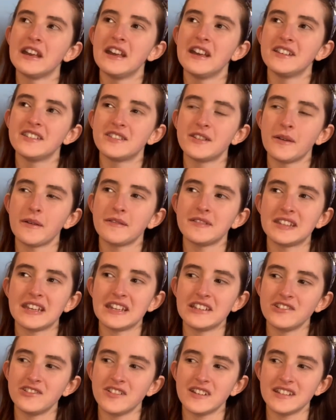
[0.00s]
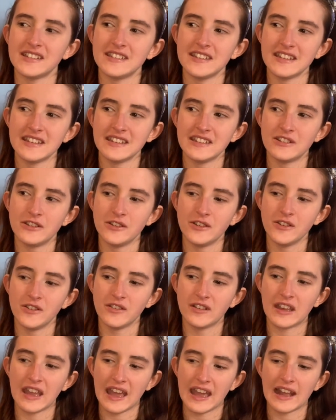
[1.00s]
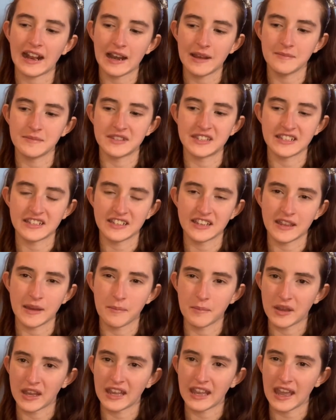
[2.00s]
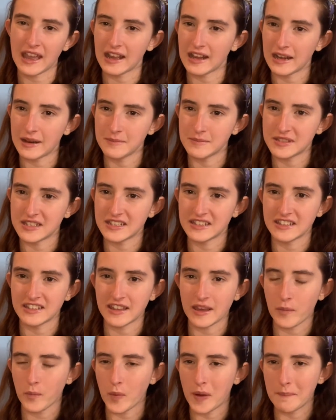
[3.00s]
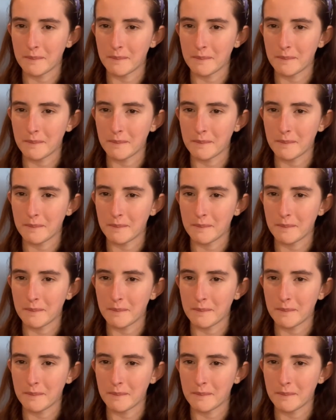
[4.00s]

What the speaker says: So it was interesting to get a glimpse into them, but get a glimpse into them when